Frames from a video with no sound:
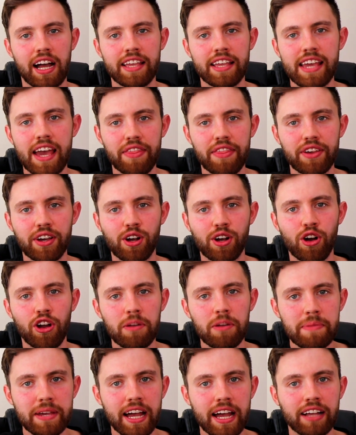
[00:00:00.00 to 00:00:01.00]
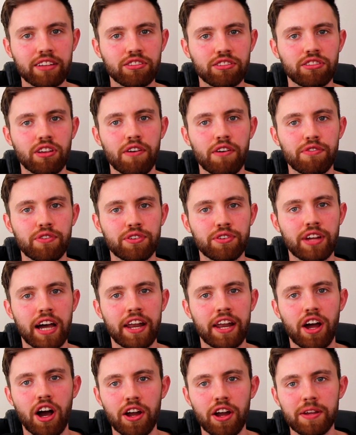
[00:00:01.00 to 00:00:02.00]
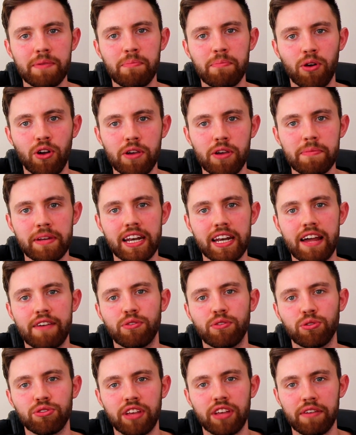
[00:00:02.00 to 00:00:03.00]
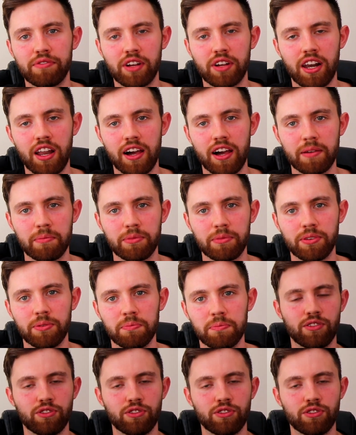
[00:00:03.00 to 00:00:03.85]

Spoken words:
and yet the economy has suffered and unemployment levels have climbed.